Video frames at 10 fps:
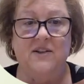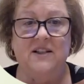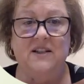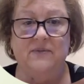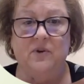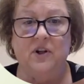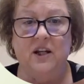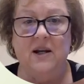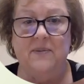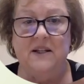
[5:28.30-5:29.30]
of working
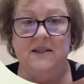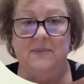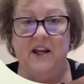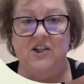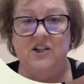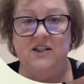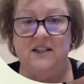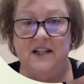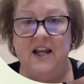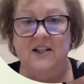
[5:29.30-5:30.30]
up these patients
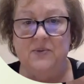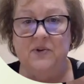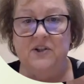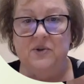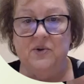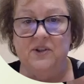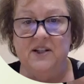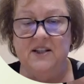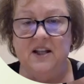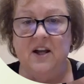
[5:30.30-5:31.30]
takes resources
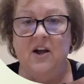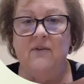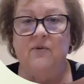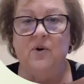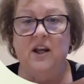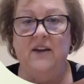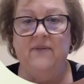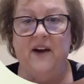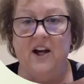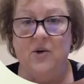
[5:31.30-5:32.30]
for
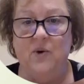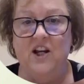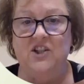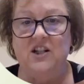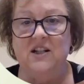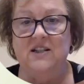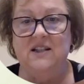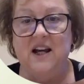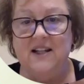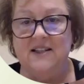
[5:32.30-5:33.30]
evaluation,
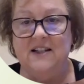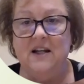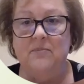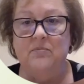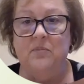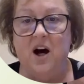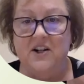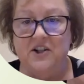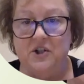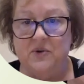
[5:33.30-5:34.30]
testing,
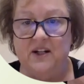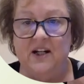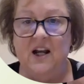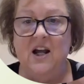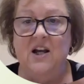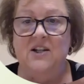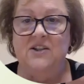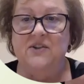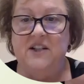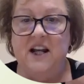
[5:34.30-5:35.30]
monitoring. So
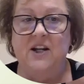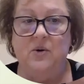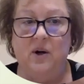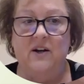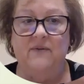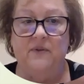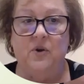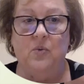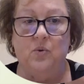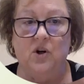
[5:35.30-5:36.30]
take credit for the
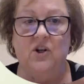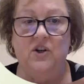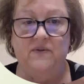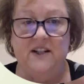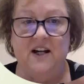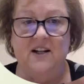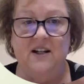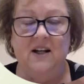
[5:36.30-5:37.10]
work you've done.